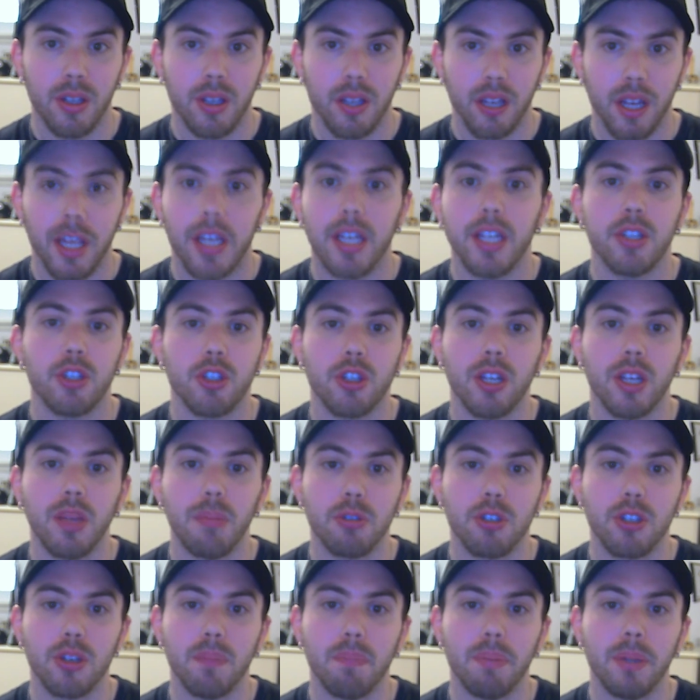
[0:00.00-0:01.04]
And he
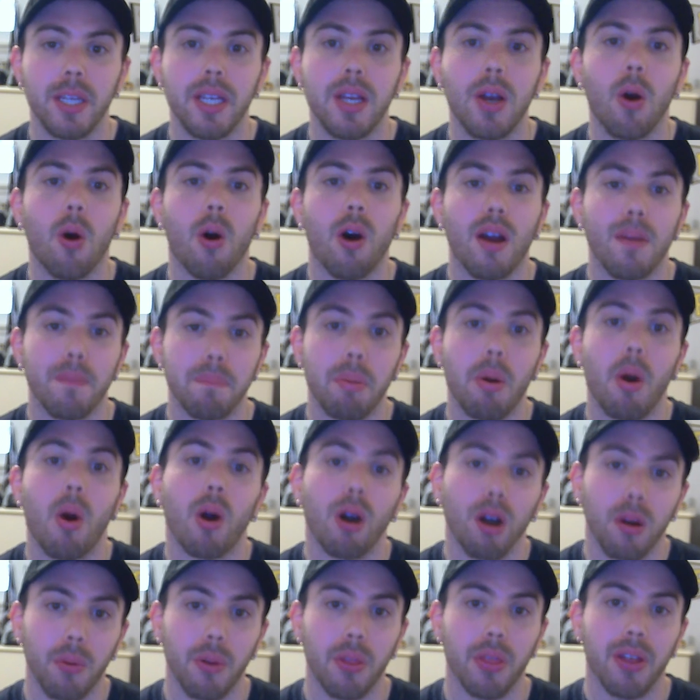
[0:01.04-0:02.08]
seems to be on
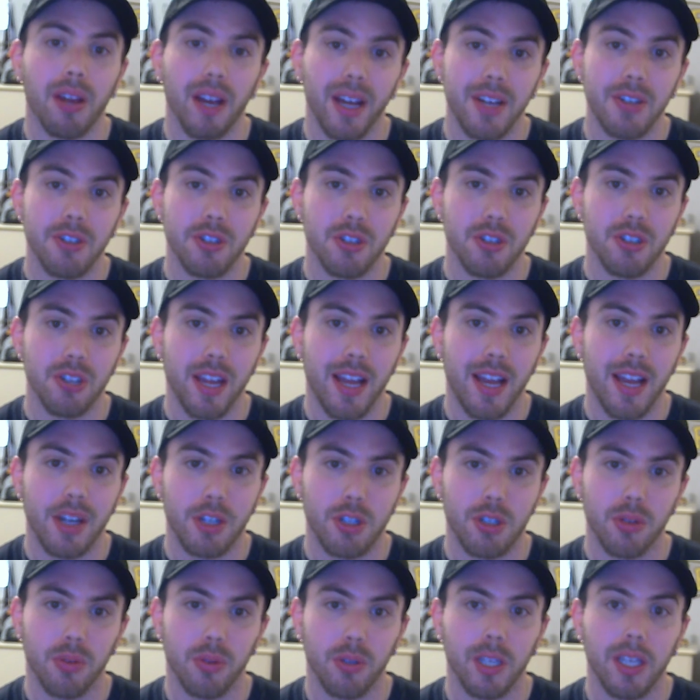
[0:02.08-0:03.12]
par with Hedges,
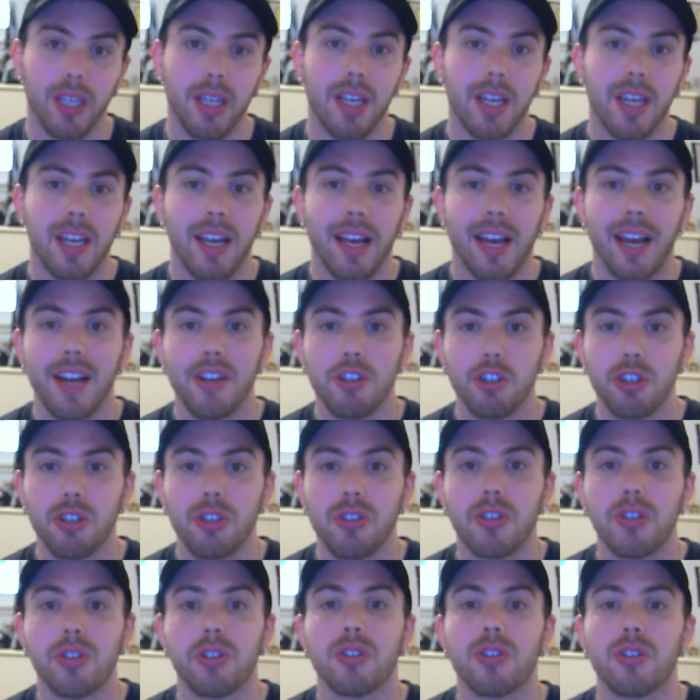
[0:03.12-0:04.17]
actually. Hedges
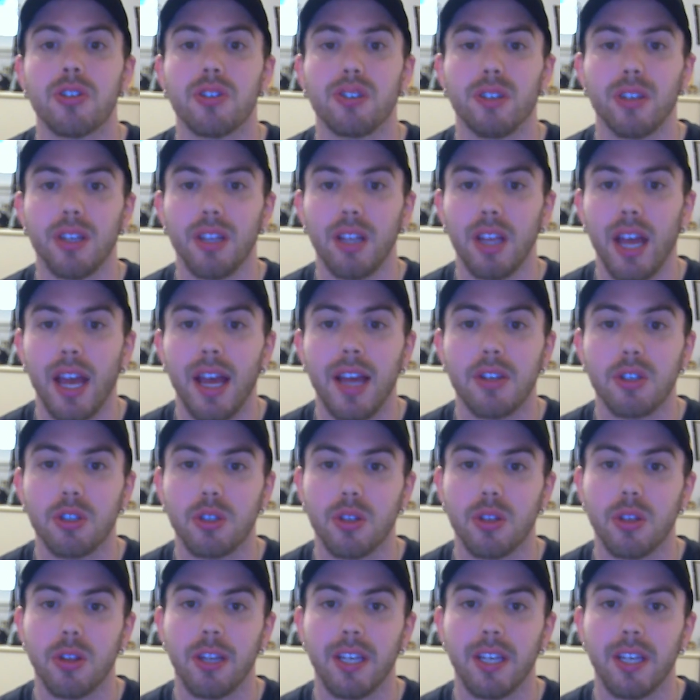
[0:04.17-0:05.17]
doesn't, has